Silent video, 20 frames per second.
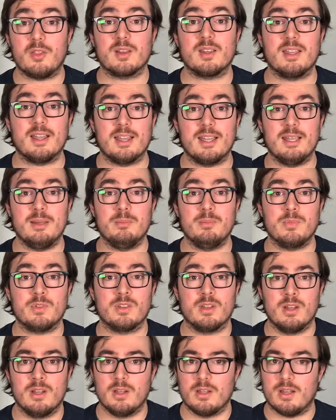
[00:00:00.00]
games,
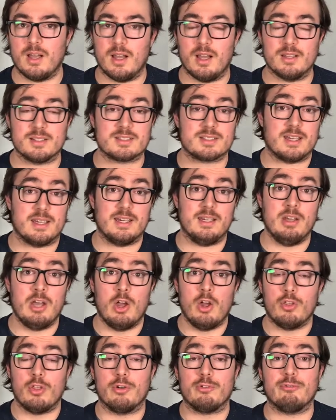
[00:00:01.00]
say
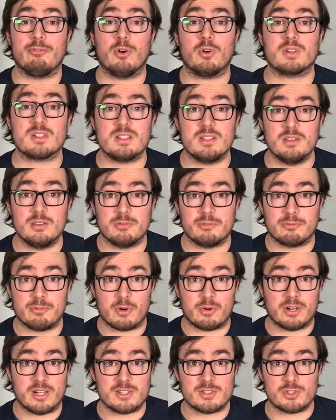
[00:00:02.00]
the Fox in the
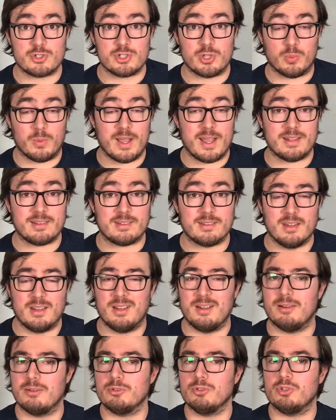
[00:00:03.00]
Forest duet.
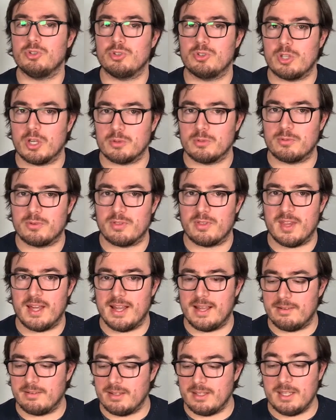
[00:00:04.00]
Go for
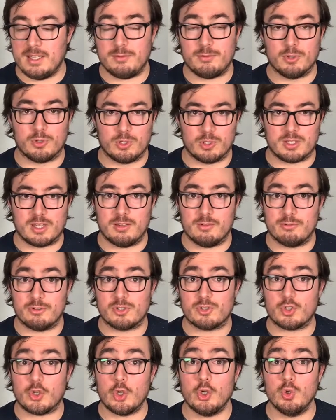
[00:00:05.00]
that if you're looking for
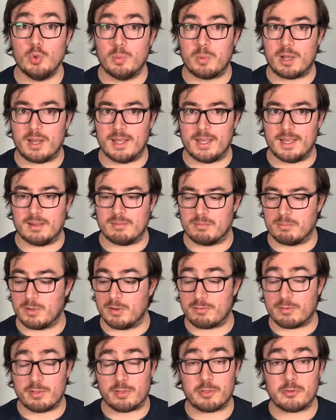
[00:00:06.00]
2-player. But
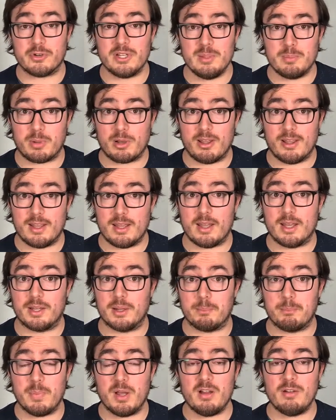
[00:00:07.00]
for 3-player and
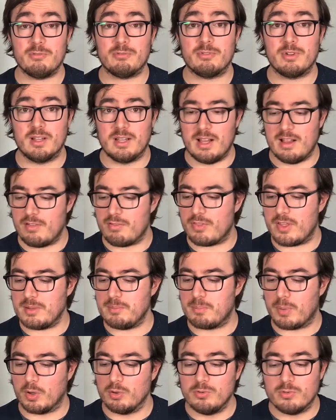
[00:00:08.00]
above, they
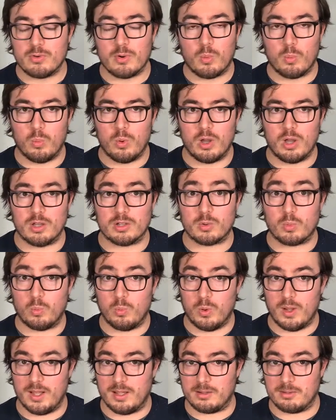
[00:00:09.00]
both work
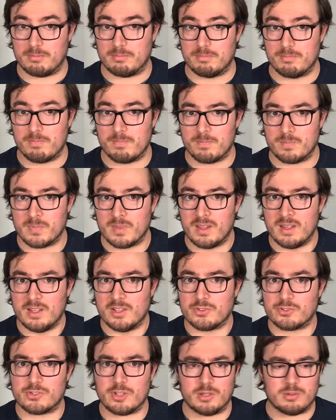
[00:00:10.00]
well.
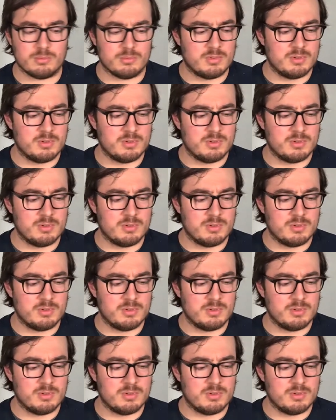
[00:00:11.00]
So